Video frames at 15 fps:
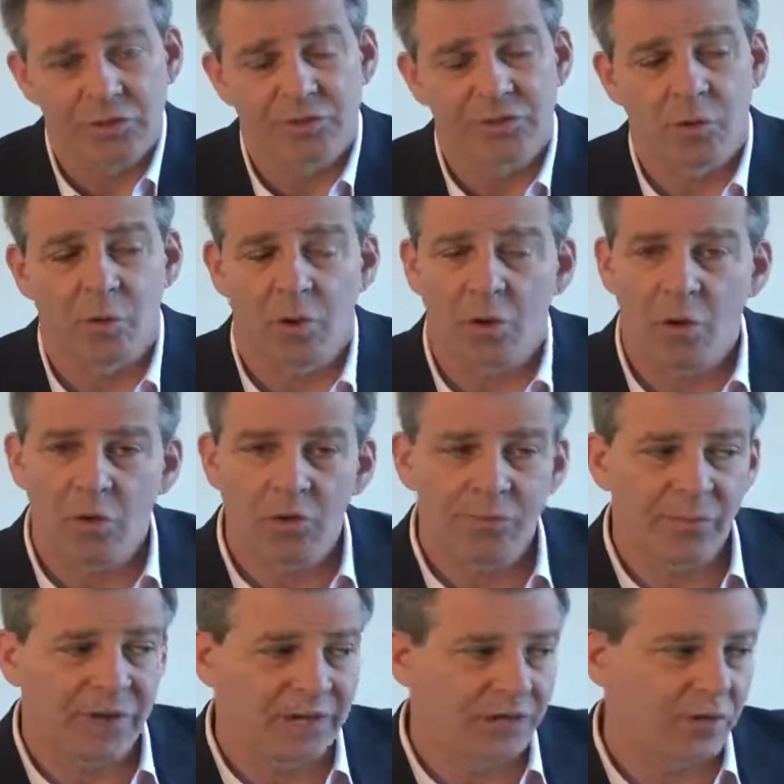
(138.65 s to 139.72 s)
So our old
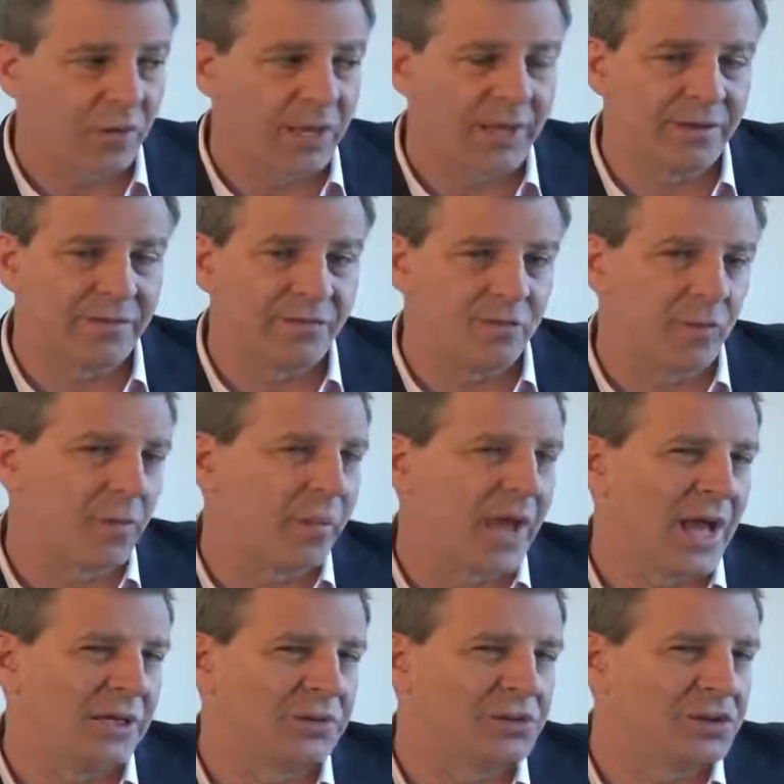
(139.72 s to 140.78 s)
microwaves were
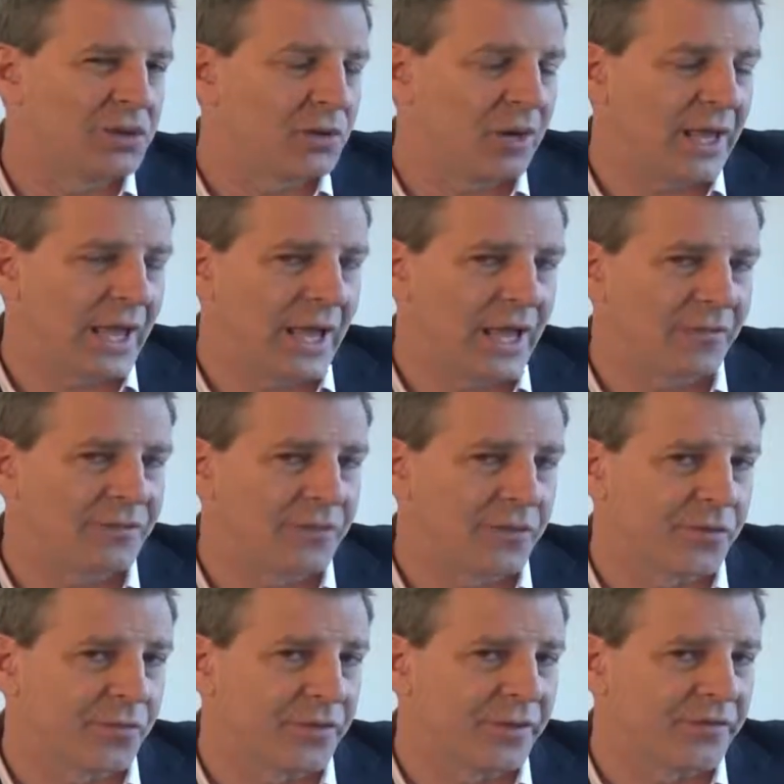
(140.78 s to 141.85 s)
about 2.5 to
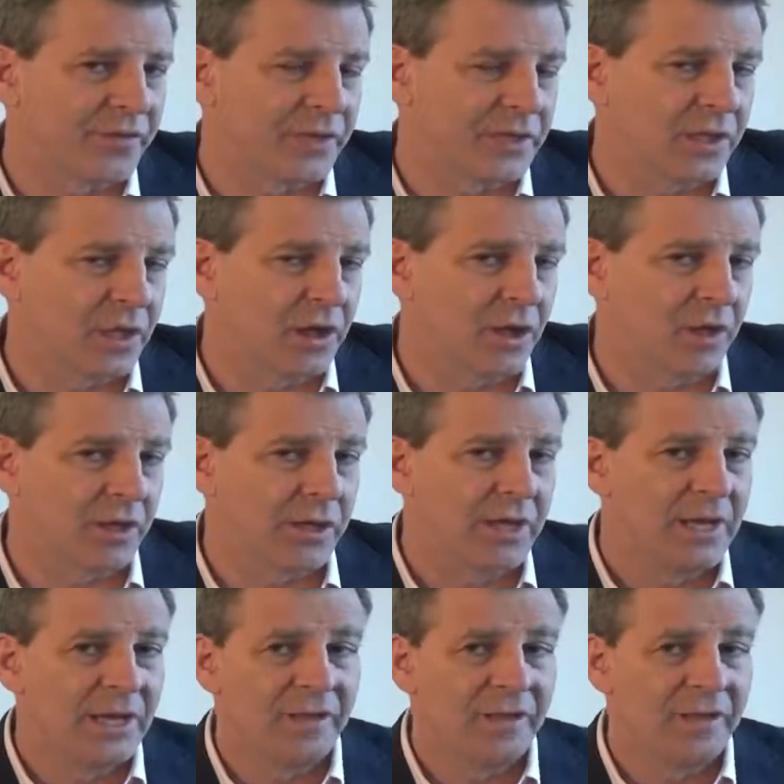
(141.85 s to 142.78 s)
3 feet long.